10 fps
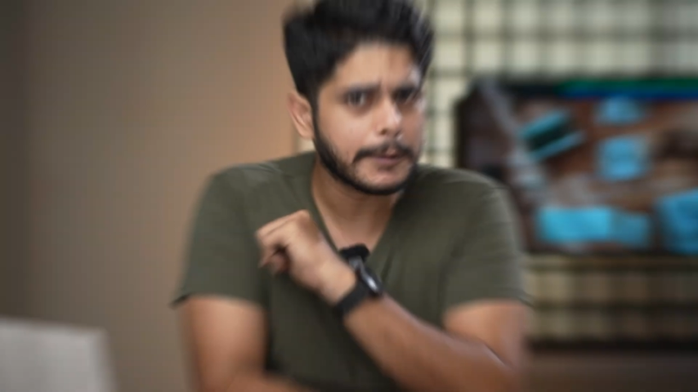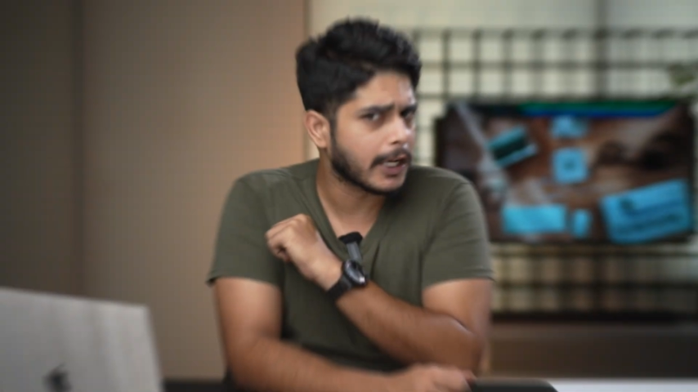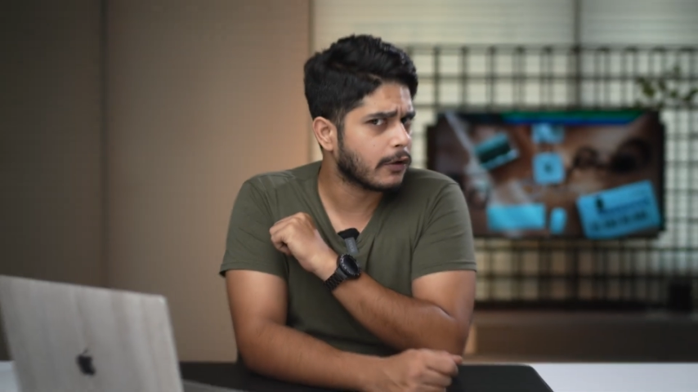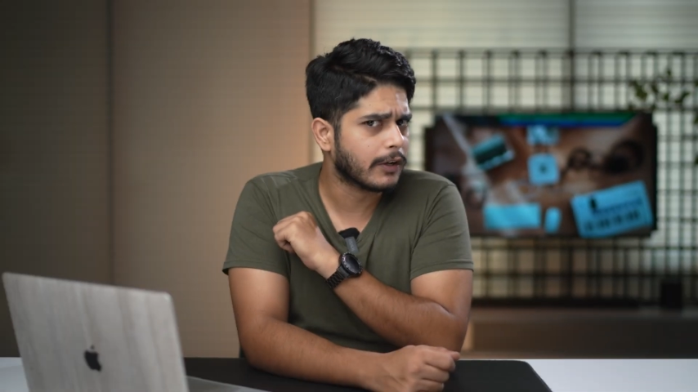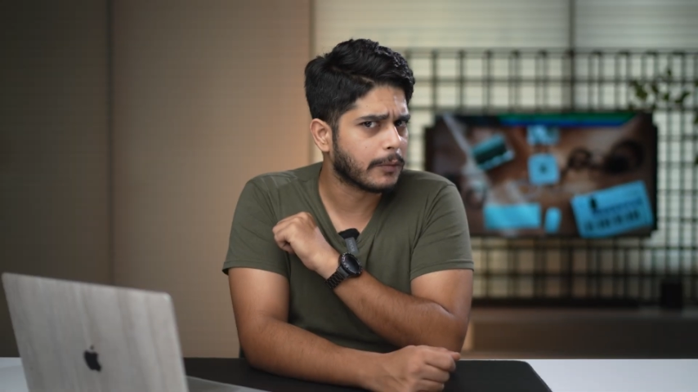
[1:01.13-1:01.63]
me
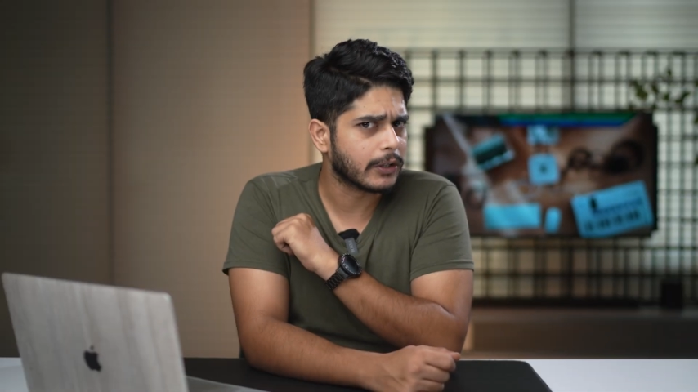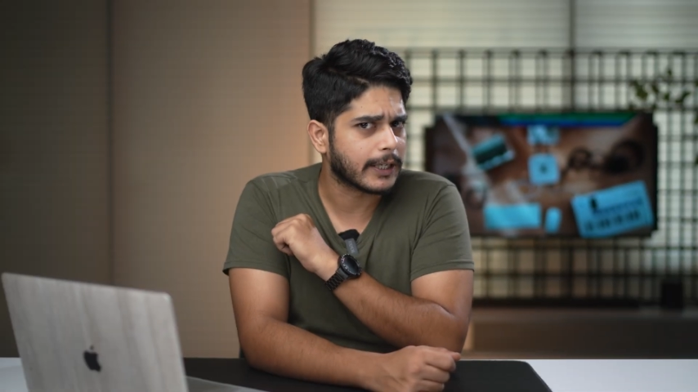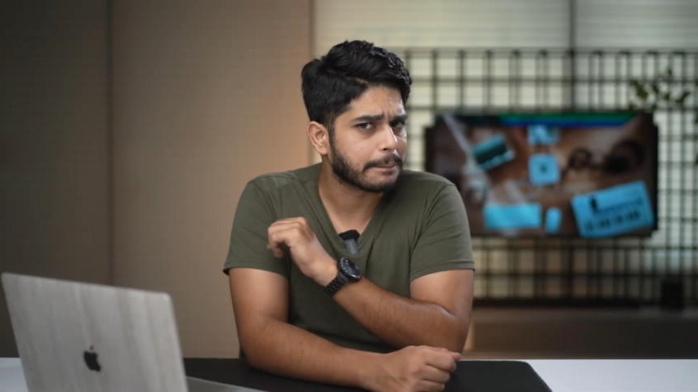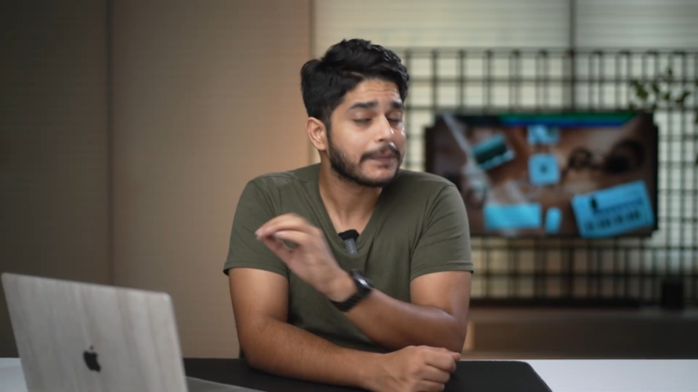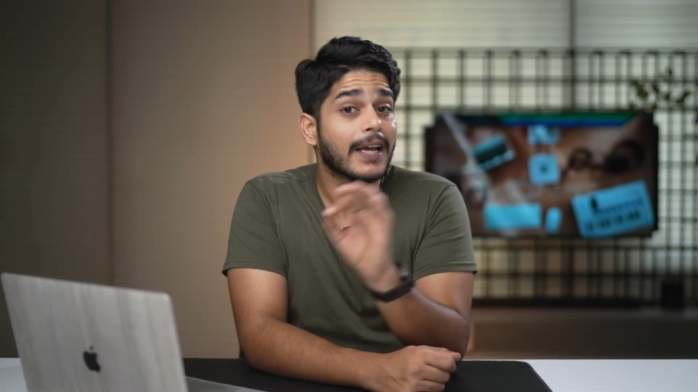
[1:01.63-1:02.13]
tell you one more
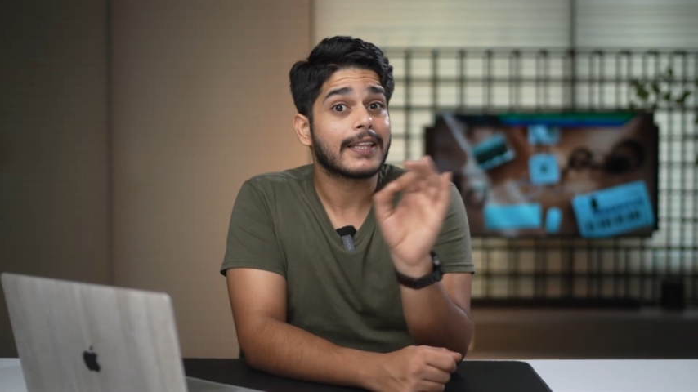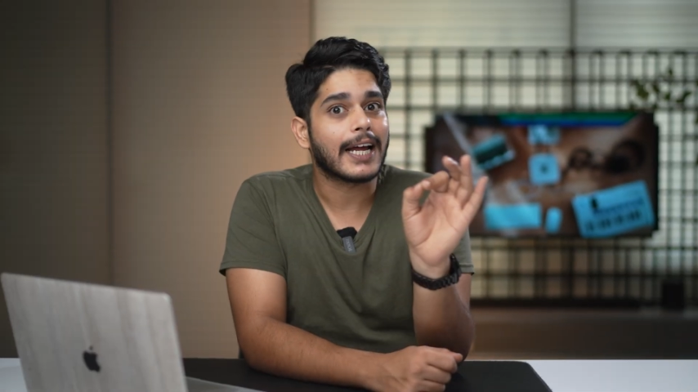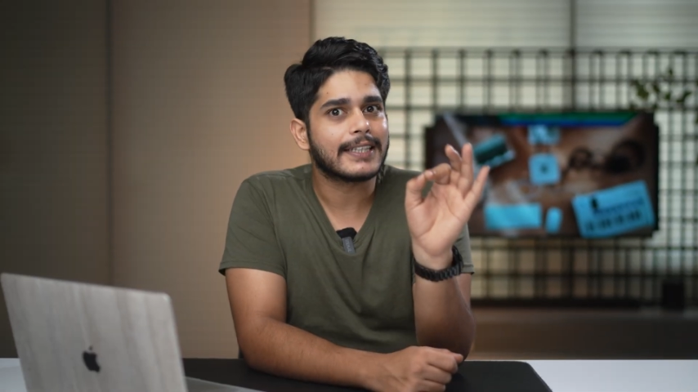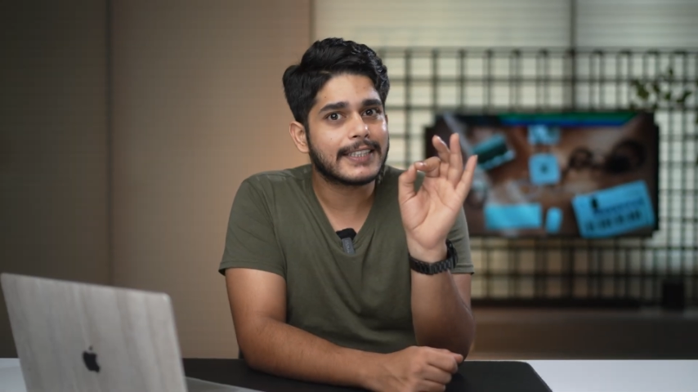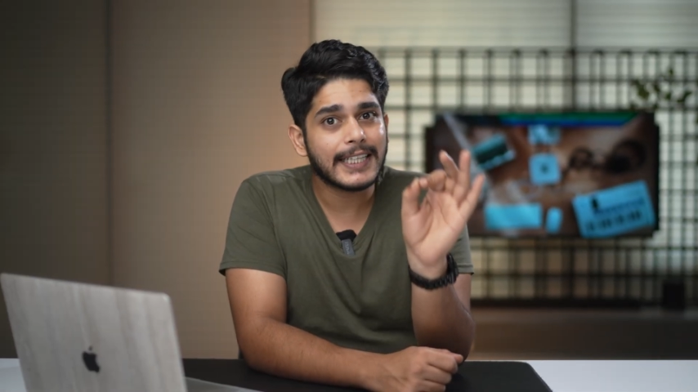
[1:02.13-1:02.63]
thing,
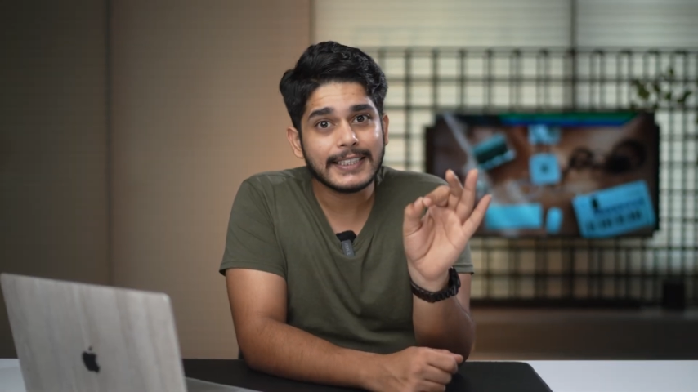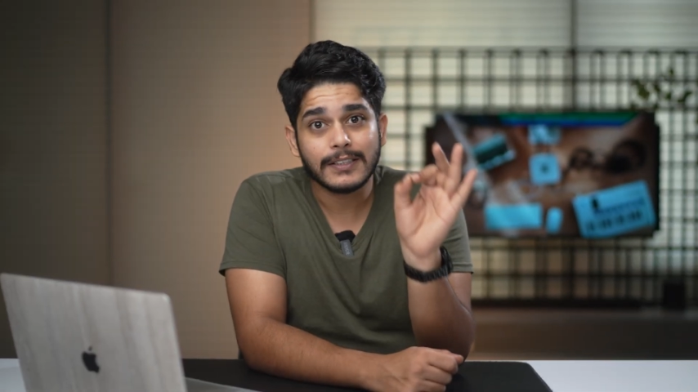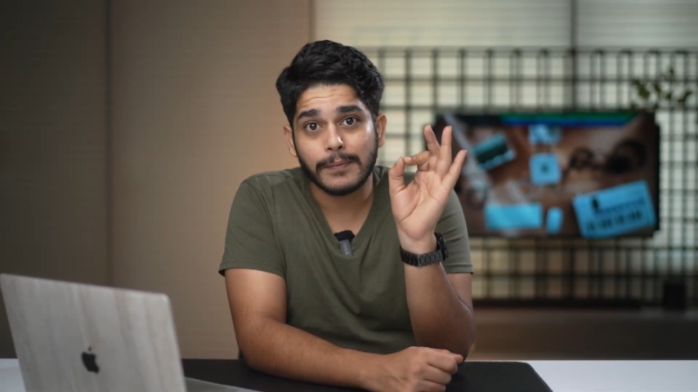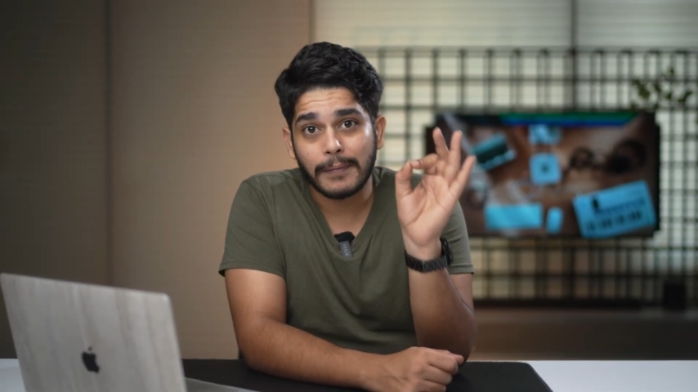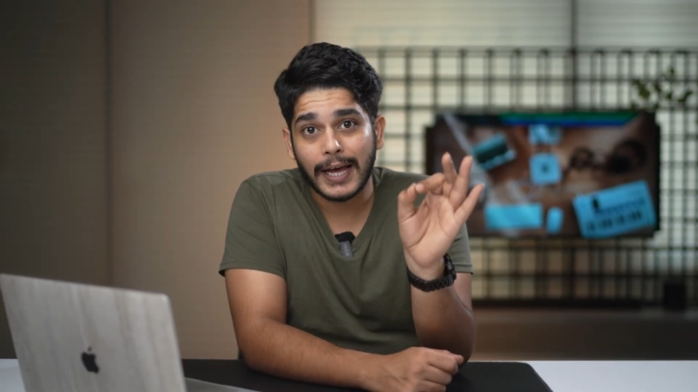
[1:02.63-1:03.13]
that
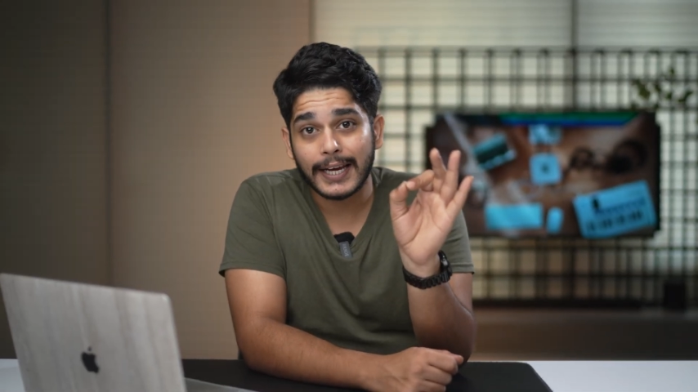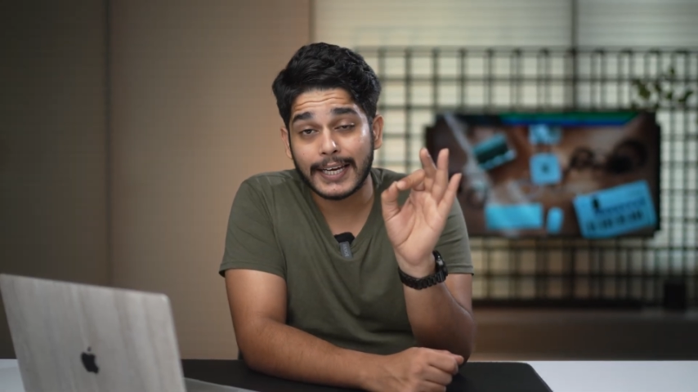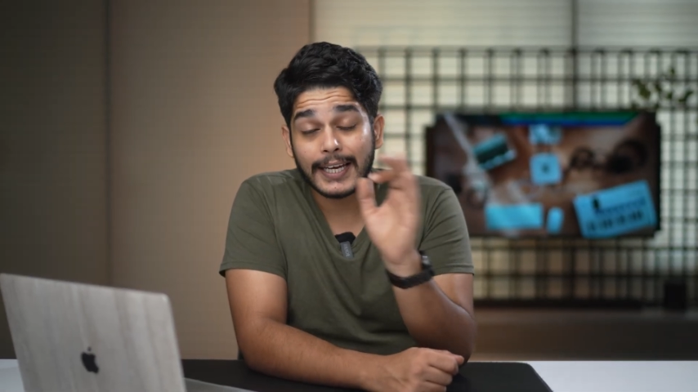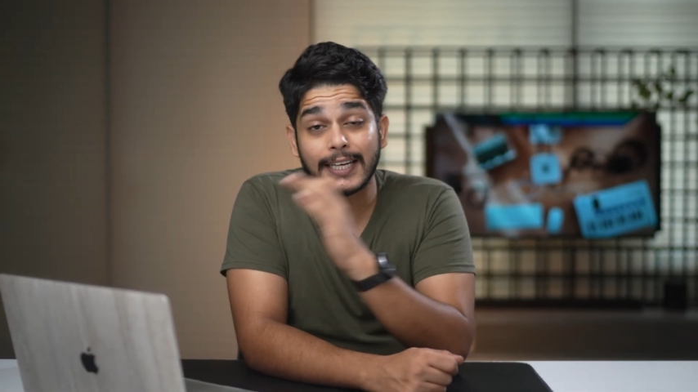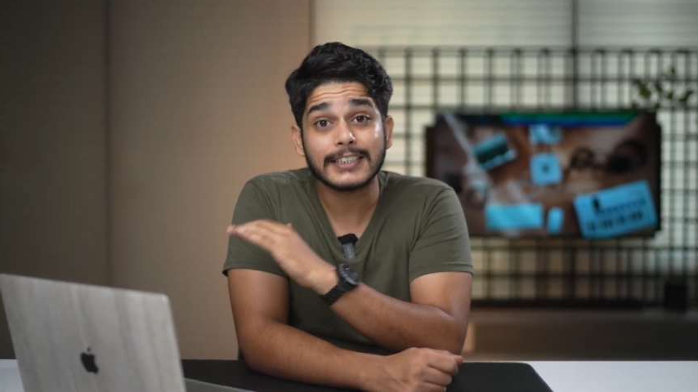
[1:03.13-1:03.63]
this
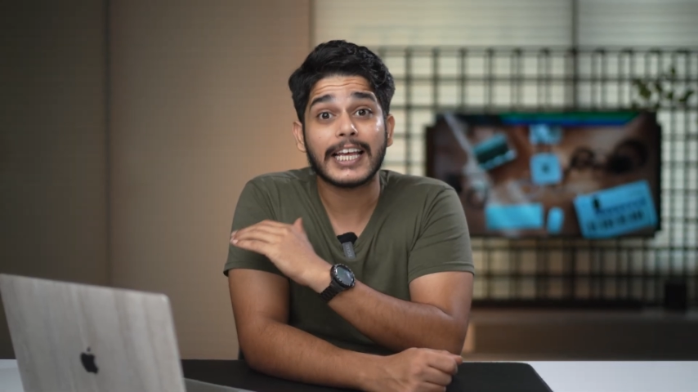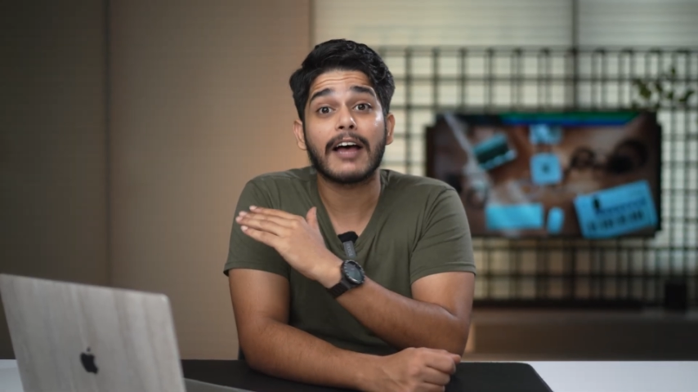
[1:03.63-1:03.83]
Mac is